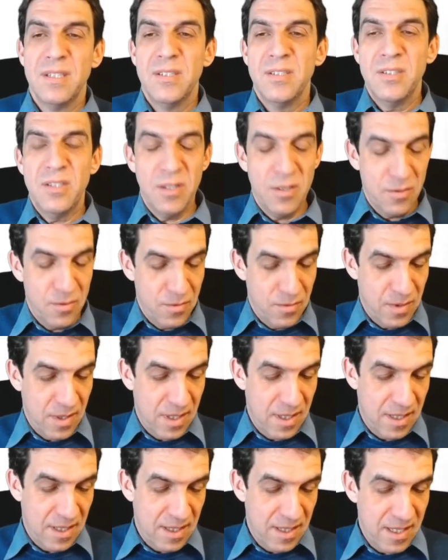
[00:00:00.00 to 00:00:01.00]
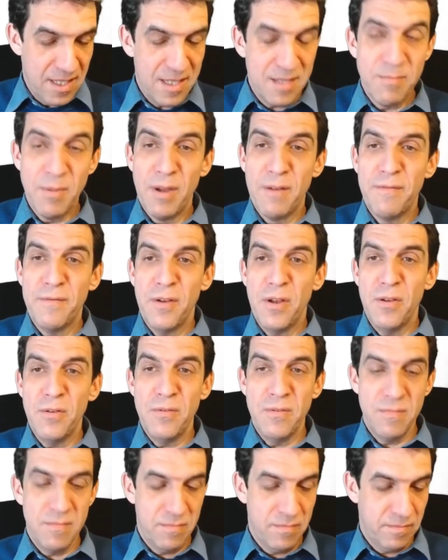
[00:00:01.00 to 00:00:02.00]
So this is my
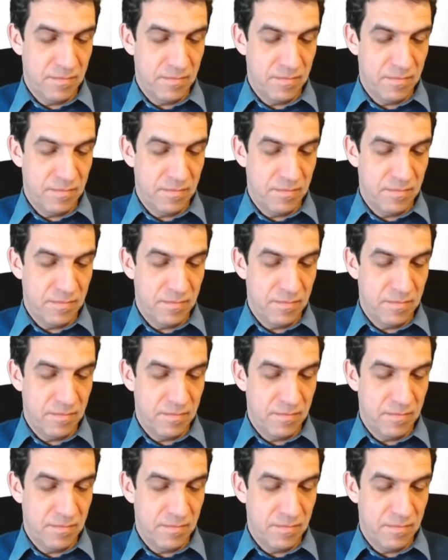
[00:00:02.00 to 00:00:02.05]
phone.